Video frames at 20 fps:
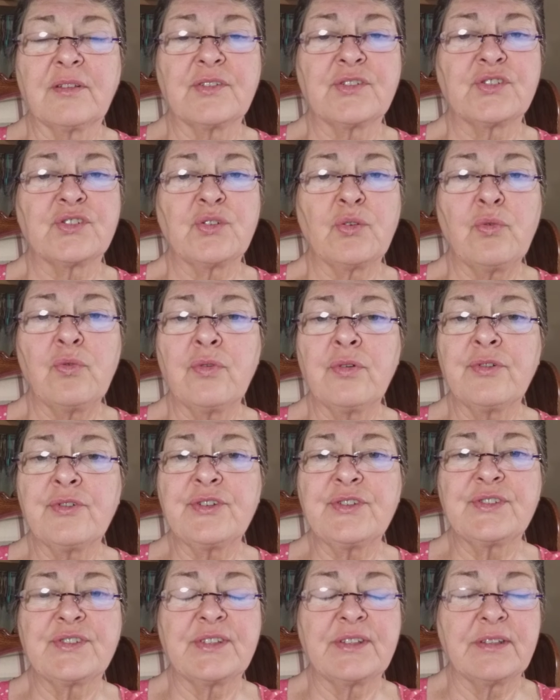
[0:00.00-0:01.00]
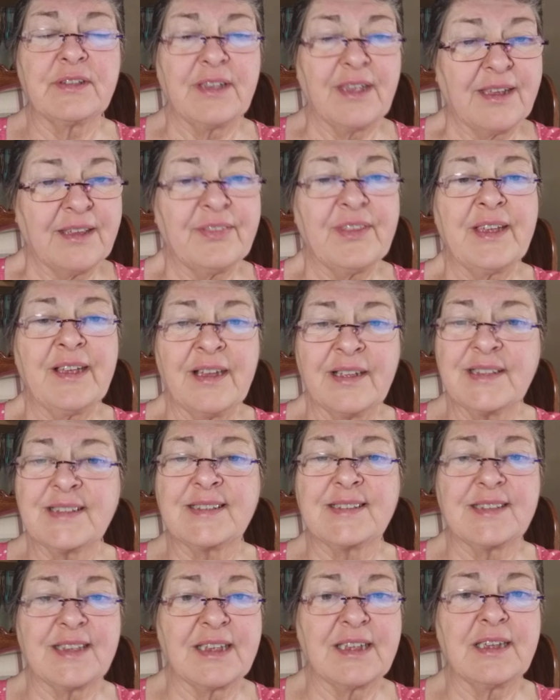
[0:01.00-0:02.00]
stores, yeah, they got
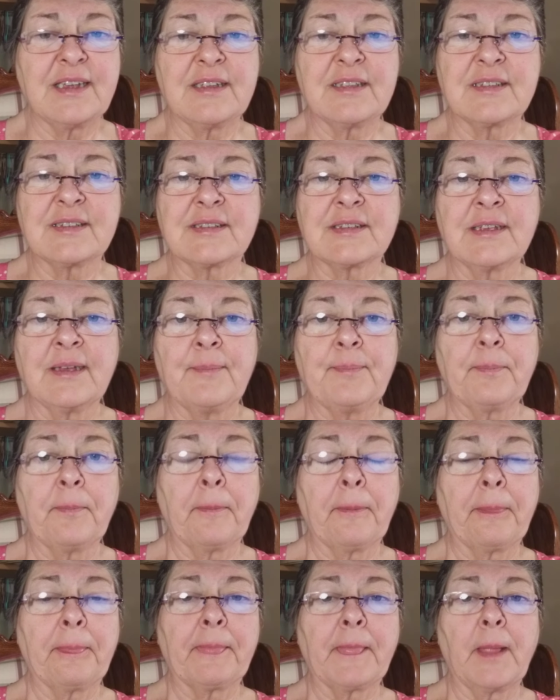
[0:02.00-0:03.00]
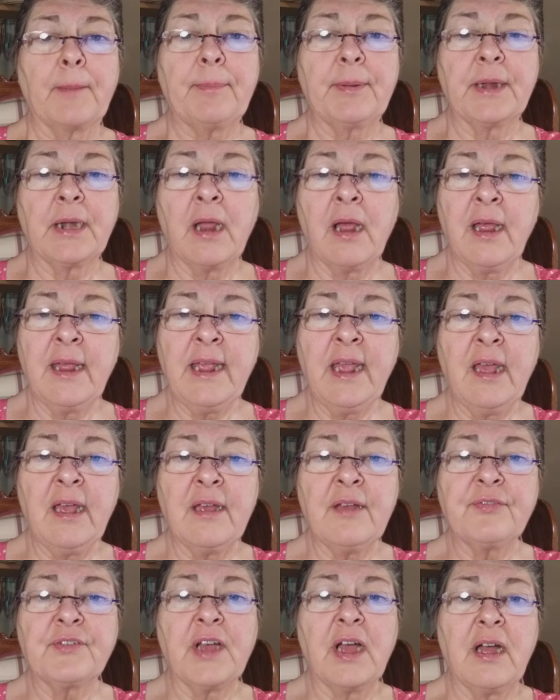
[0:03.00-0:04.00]
seeds. But I
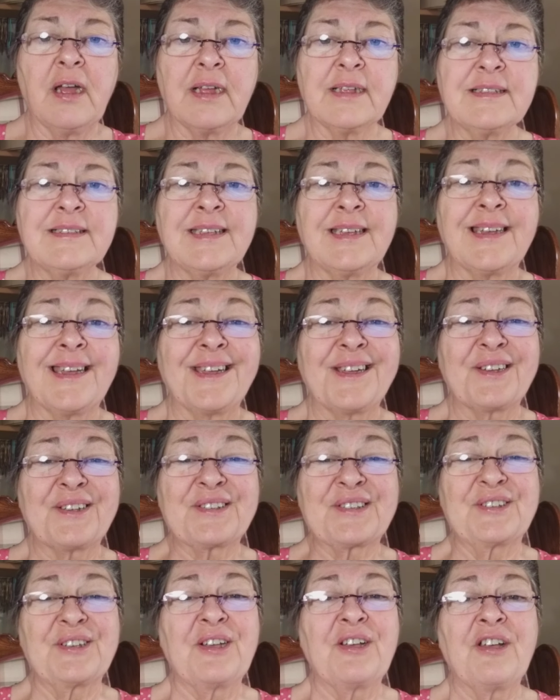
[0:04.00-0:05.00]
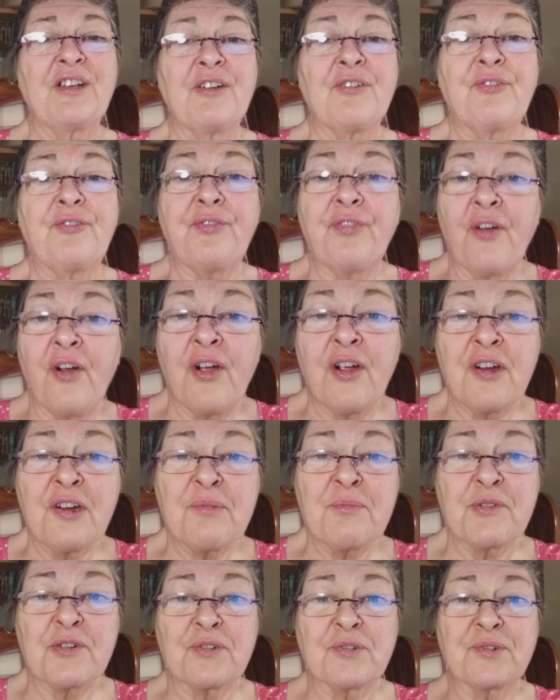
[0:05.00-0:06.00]
have contacts,
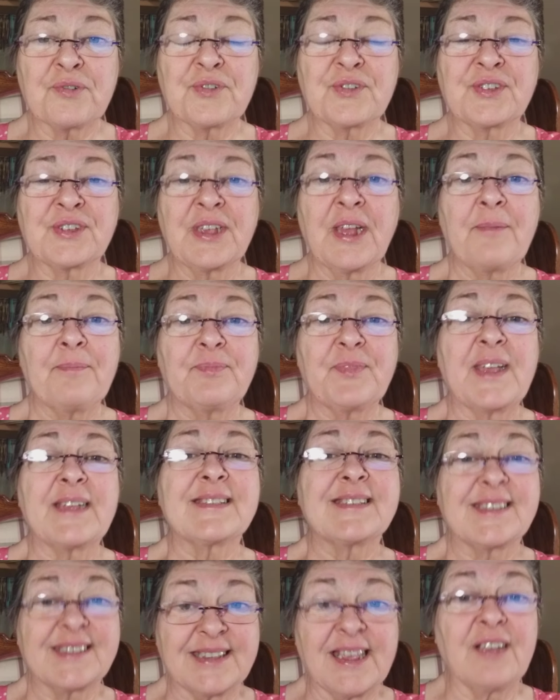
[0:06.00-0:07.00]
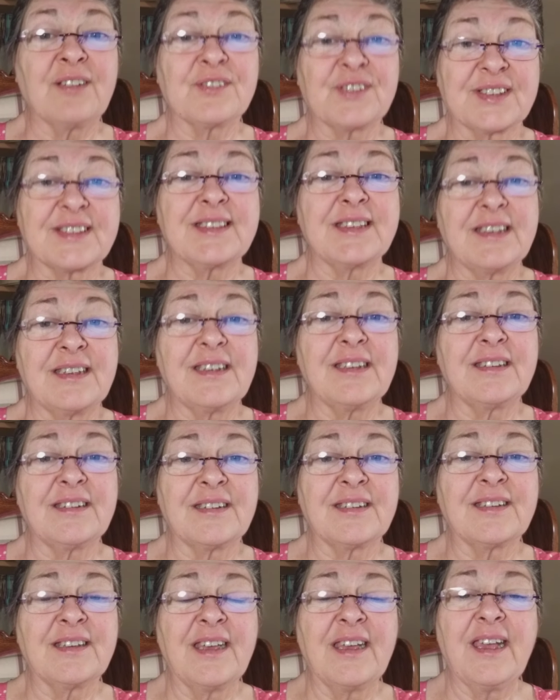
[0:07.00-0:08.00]
farmers that sell seed.
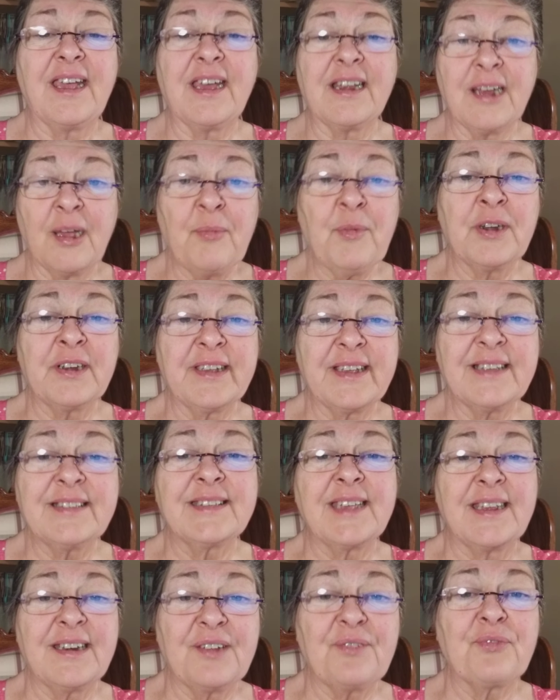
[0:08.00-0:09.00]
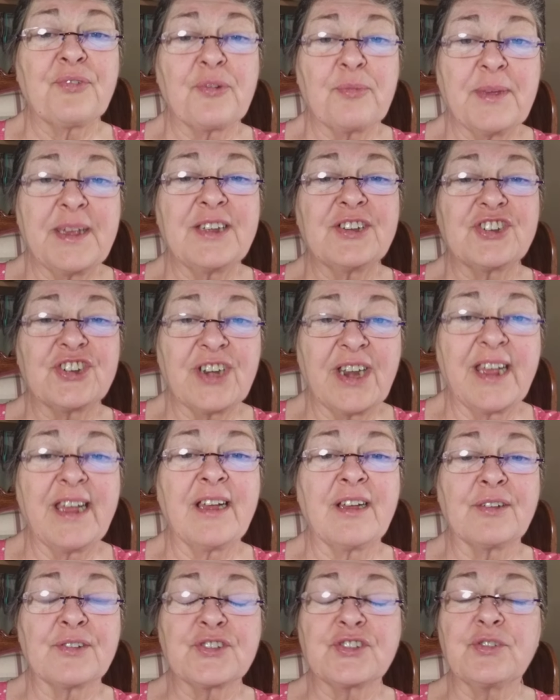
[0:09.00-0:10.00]
And I'm going to get that information
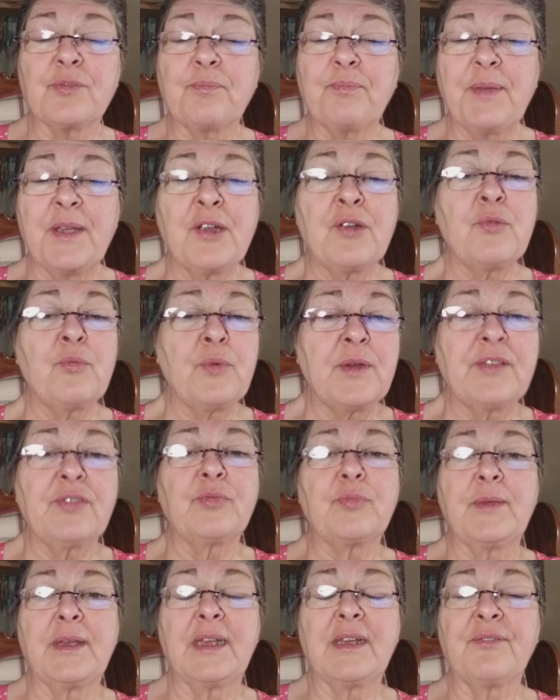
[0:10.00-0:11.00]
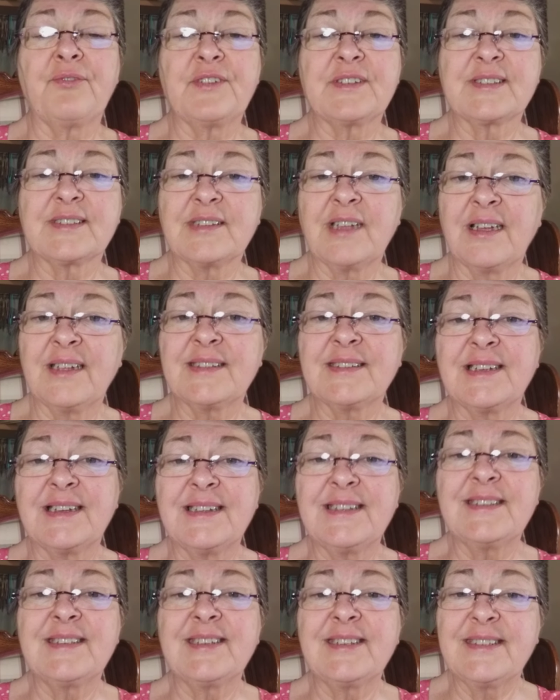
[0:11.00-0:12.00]
out. So bear with me. If it's not
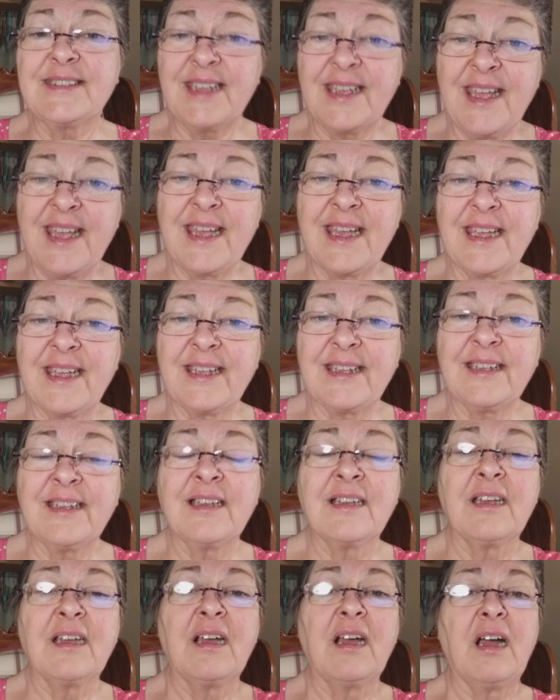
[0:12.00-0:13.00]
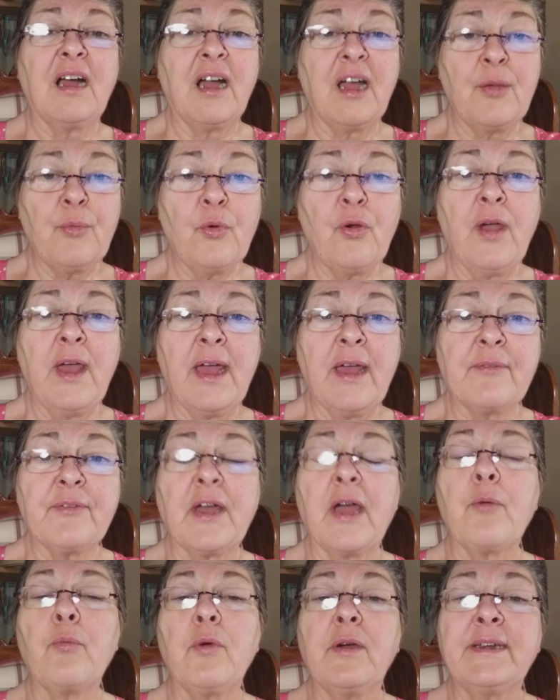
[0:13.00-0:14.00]
done today, I
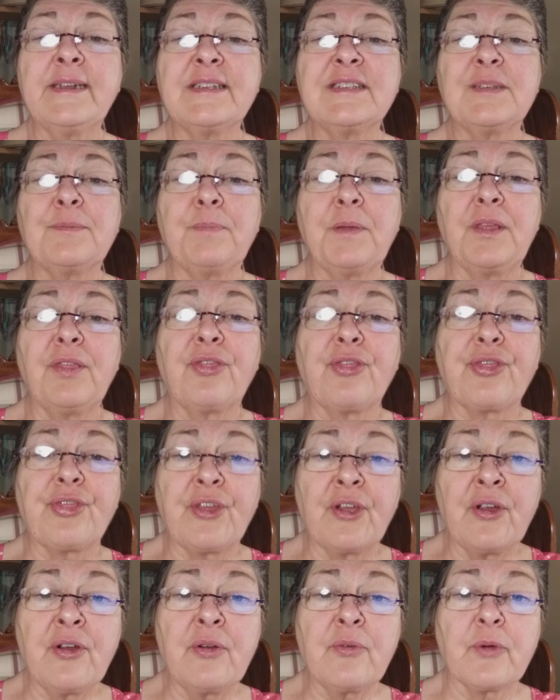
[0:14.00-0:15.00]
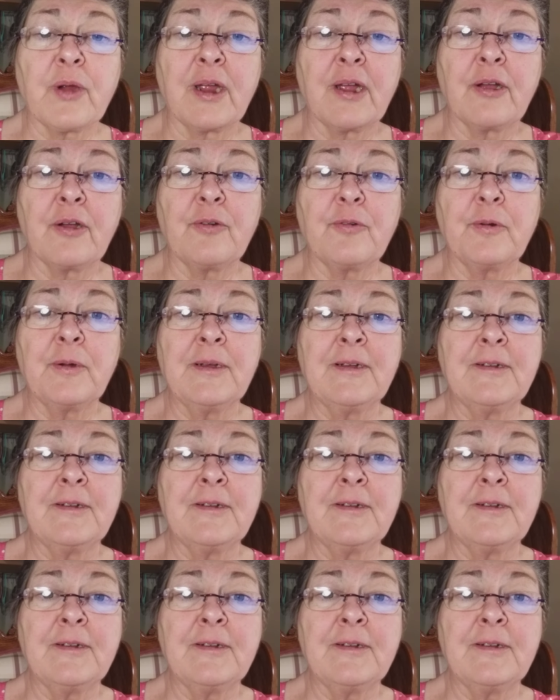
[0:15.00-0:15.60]
want it to be thorough.